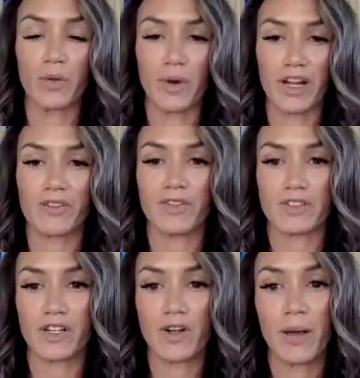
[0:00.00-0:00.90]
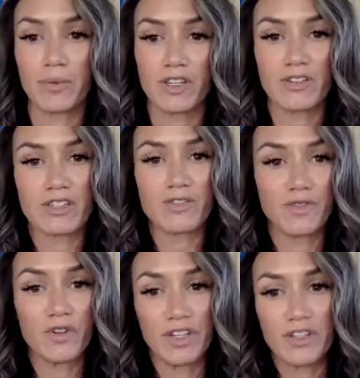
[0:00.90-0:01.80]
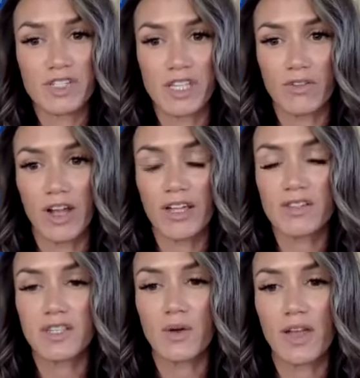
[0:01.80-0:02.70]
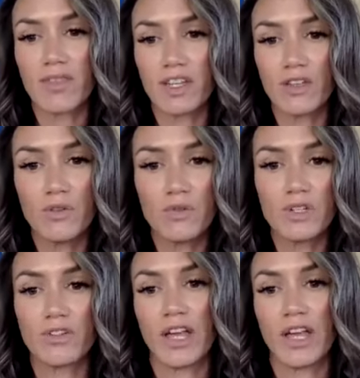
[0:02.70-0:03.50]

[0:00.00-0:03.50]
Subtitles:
body feels like crap, but you just feel guilty, right? So, and then you're